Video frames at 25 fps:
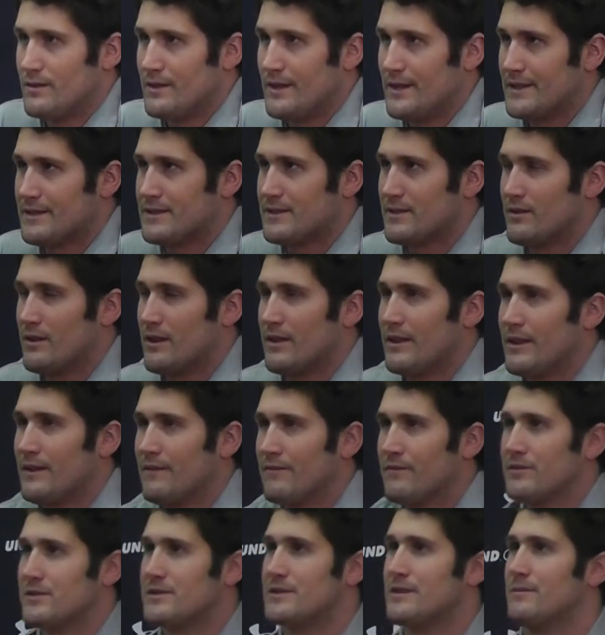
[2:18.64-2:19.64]
Yeah, so I
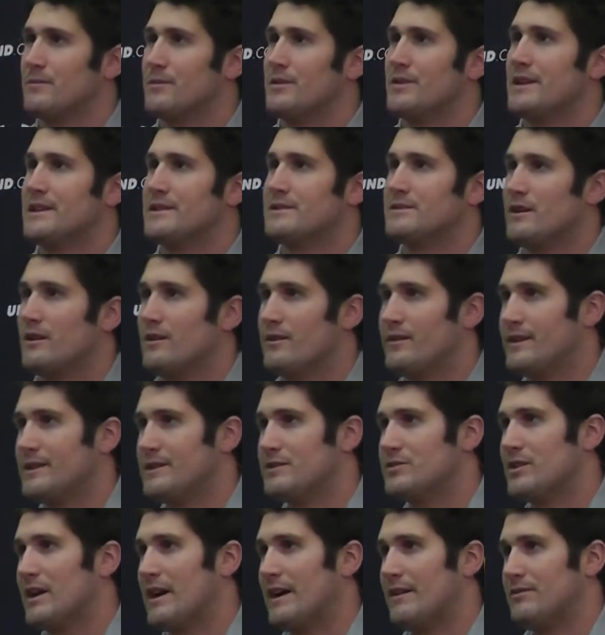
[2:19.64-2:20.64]
think for someone that's already
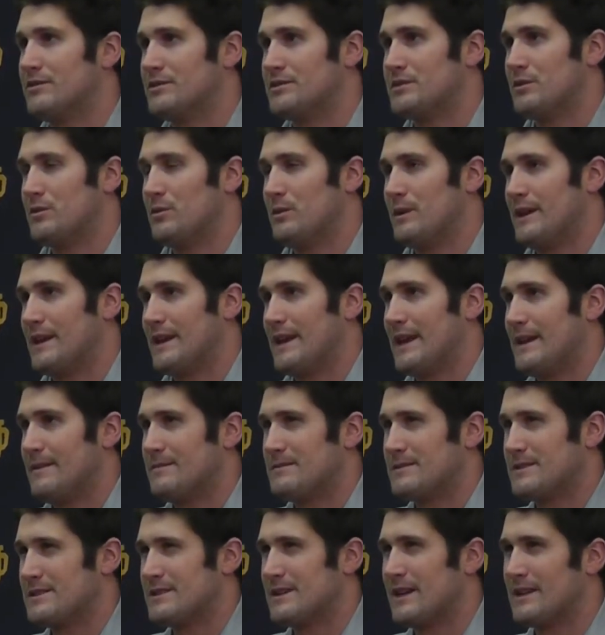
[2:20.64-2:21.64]
traveled to away
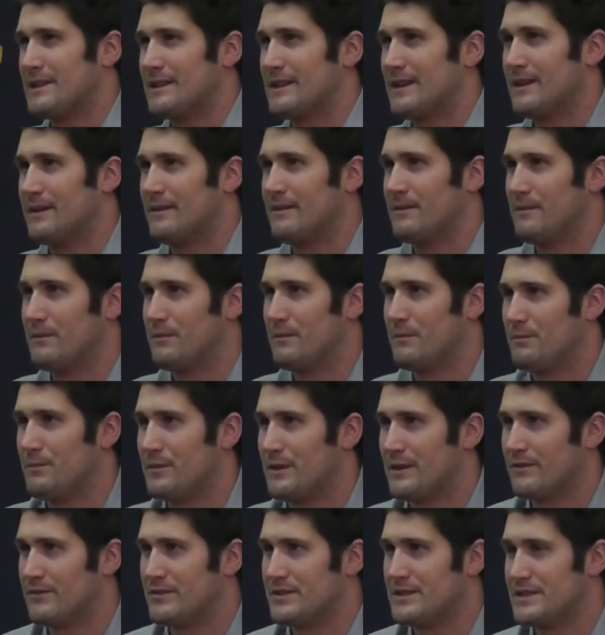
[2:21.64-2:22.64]
games, it's not that
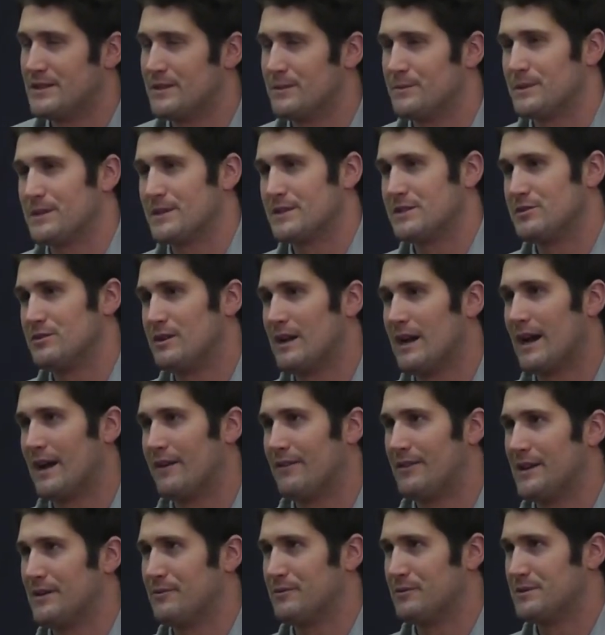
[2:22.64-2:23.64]
big of a deal because you have
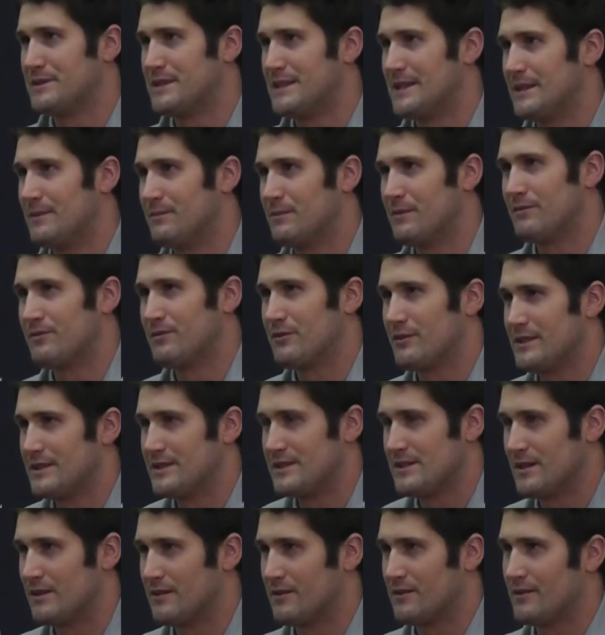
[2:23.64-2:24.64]
that routine. But for these
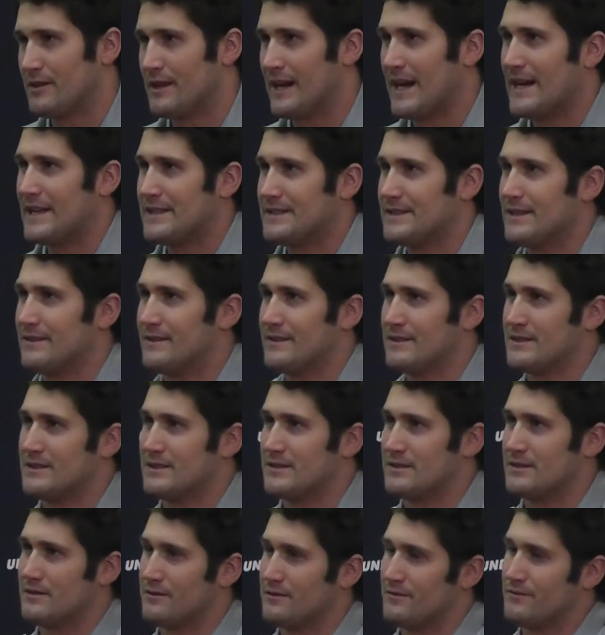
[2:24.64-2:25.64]
younger guys, and this
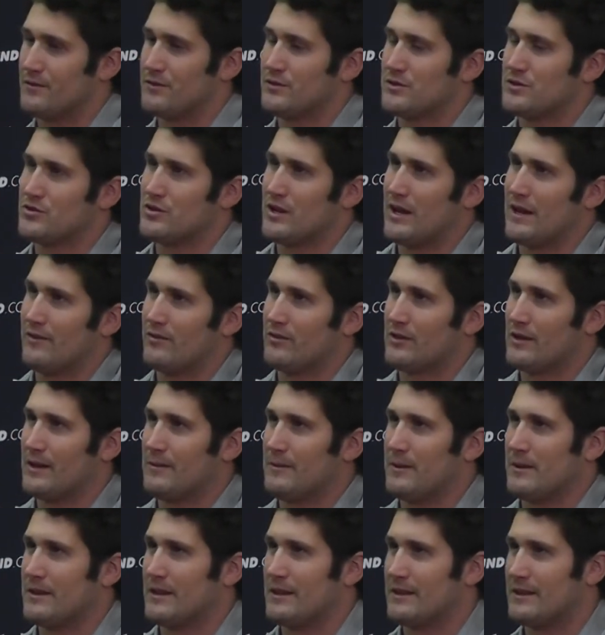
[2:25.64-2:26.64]
is their first travel game,
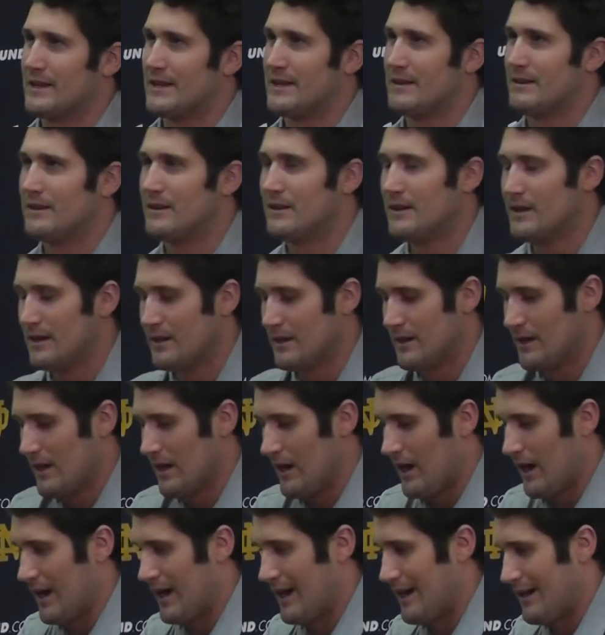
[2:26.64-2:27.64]
I think that
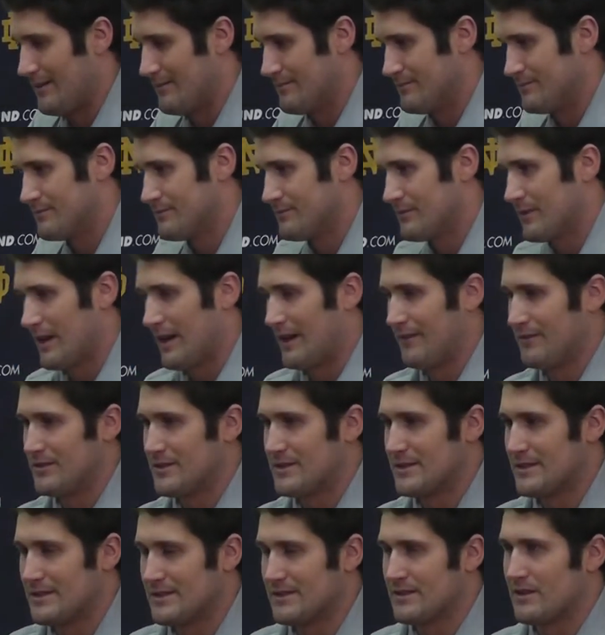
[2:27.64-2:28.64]
um,
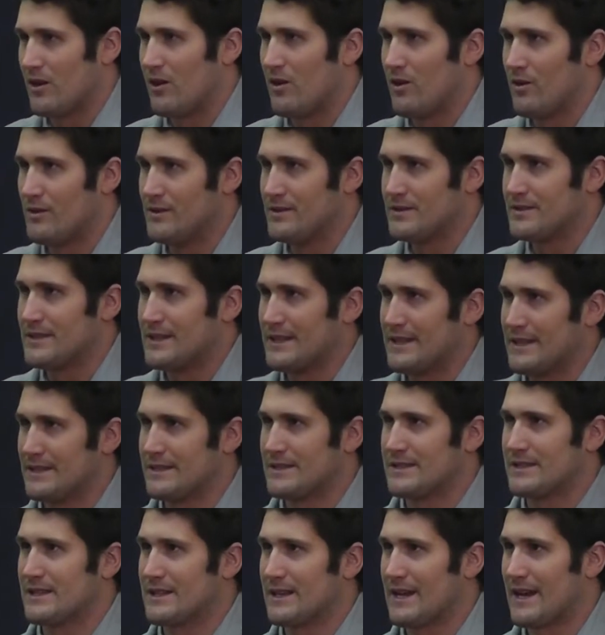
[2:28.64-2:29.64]
obviously is the hardest thing
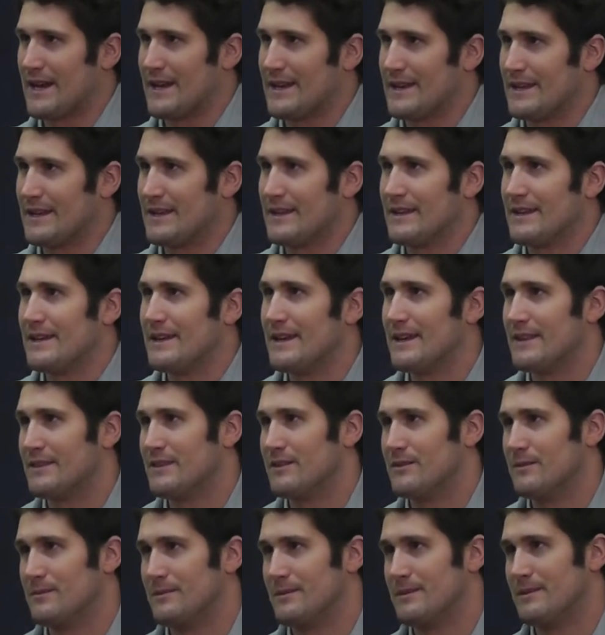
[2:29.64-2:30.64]
is to kind of get
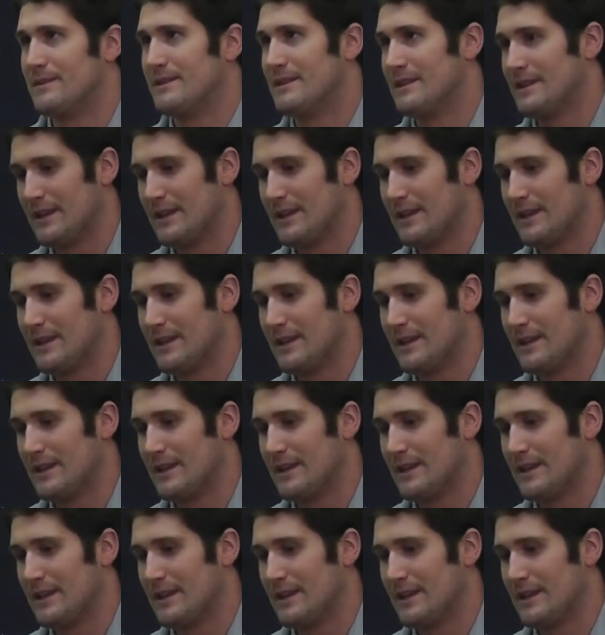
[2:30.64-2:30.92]
them